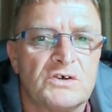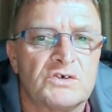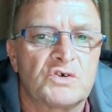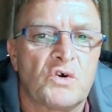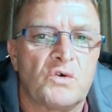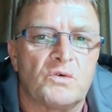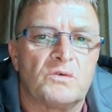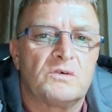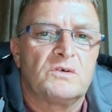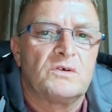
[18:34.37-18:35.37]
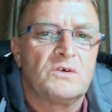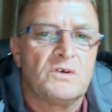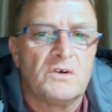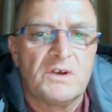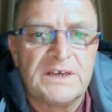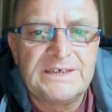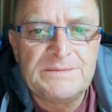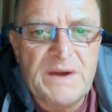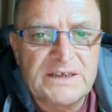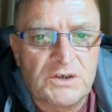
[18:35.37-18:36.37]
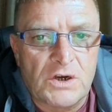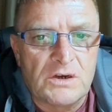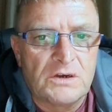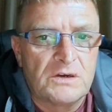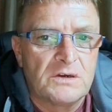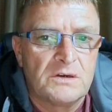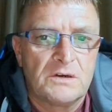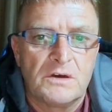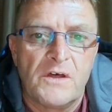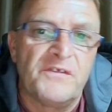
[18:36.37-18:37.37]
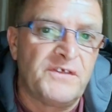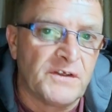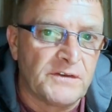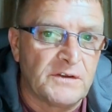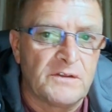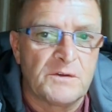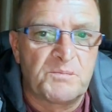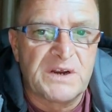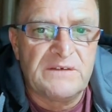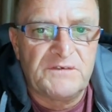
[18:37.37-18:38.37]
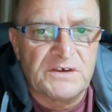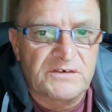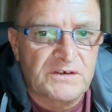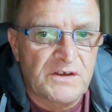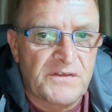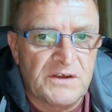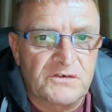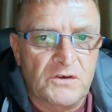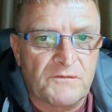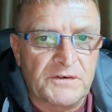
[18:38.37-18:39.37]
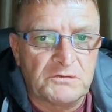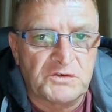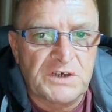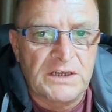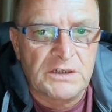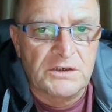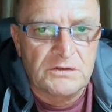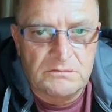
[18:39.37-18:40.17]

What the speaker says: So, is he better than the previous theosophical channeler?